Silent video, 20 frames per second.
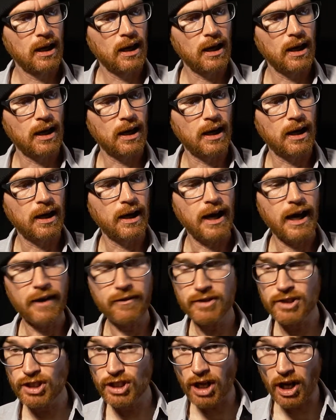F
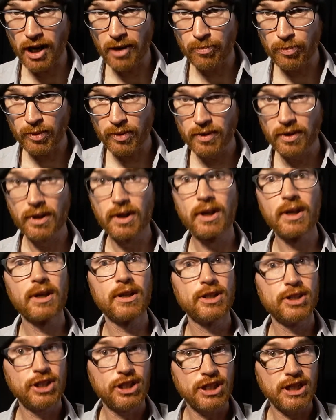sharp,
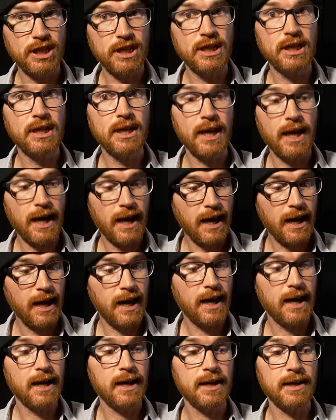G,
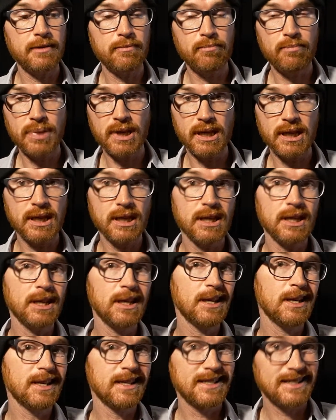A,
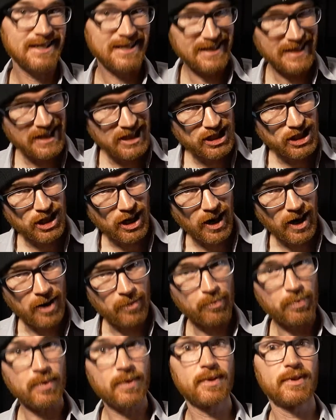B, C
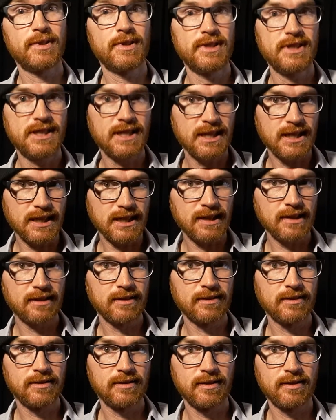sharp, D.
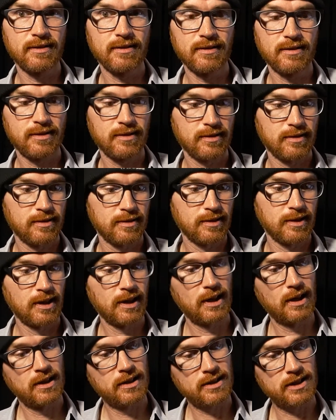
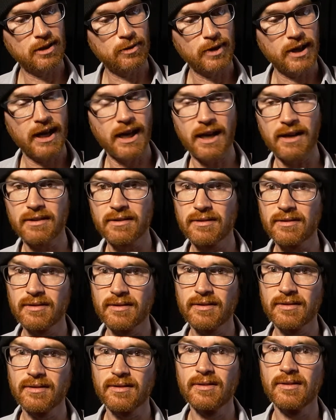So we got
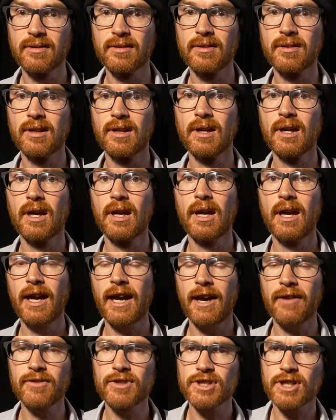
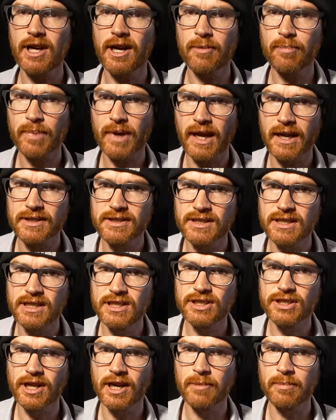F sharp and C
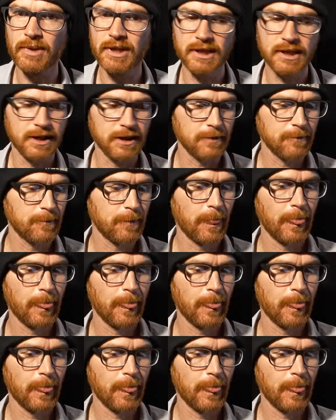sharp in here.